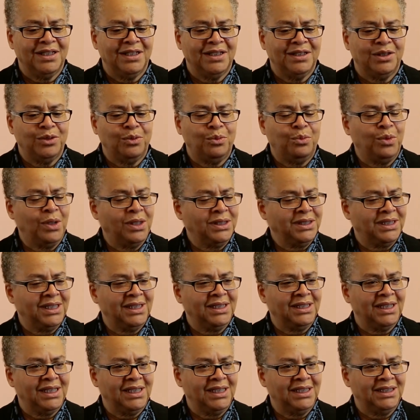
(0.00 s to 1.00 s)
the one
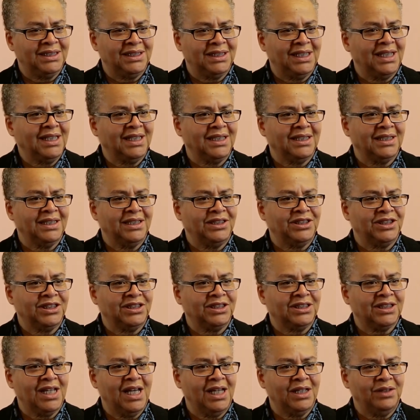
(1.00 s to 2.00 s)
thing that he said that
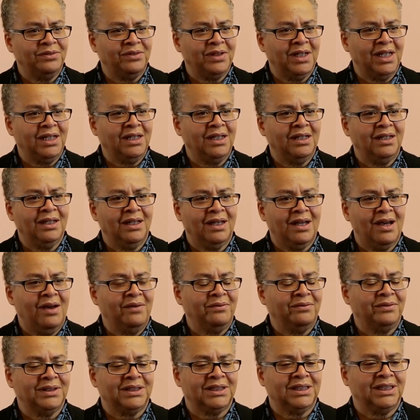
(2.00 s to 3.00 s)
just kind of ended the
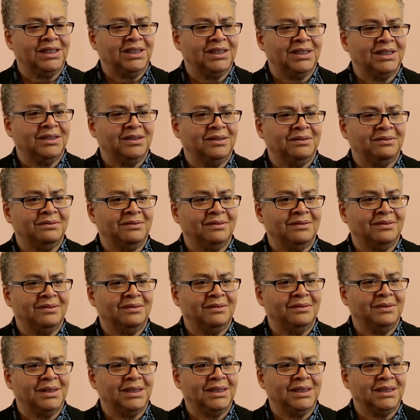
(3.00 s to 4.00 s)
conversation
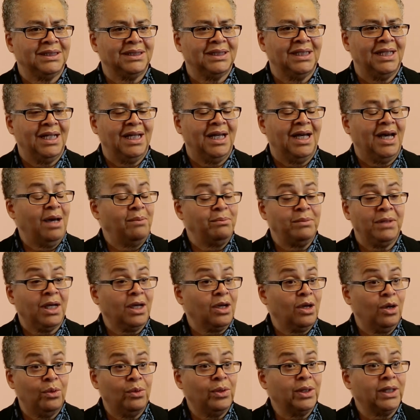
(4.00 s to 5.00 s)
was, "I'm
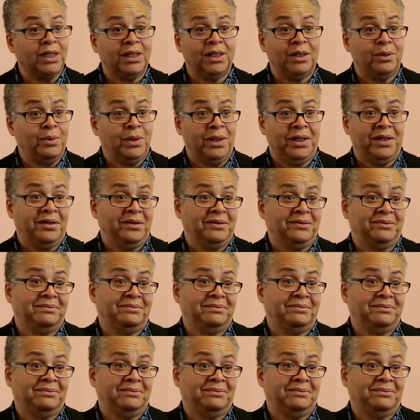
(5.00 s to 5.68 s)
not going anywhere."